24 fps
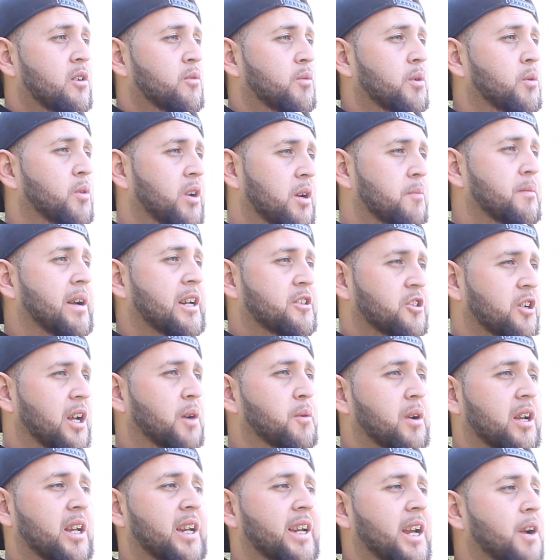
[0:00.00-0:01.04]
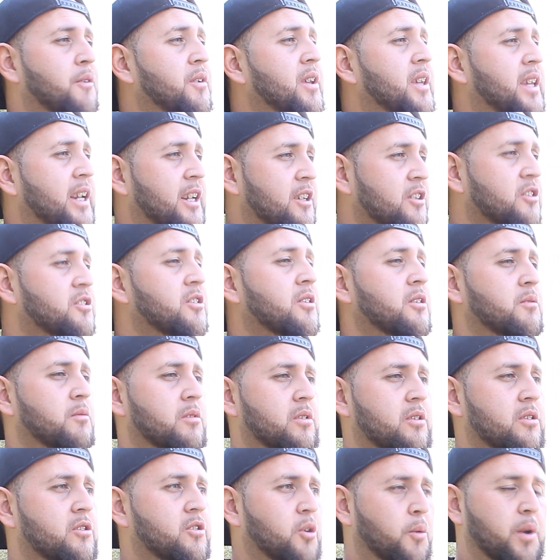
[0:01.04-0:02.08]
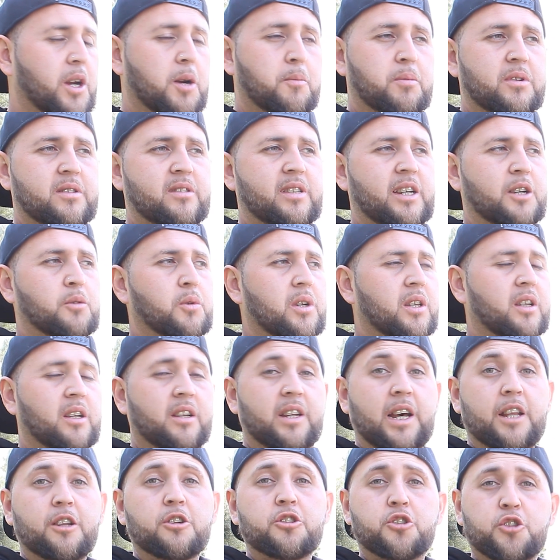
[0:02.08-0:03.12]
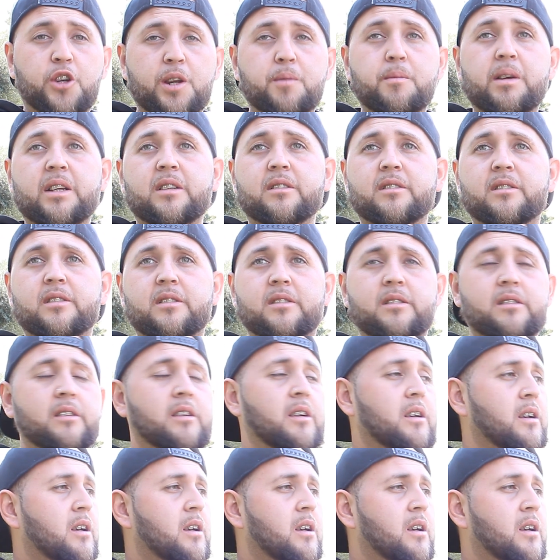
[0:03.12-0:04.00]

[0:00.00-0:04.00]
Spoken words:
we want to make sure that we clean everything so we can proceed with the leather treatments.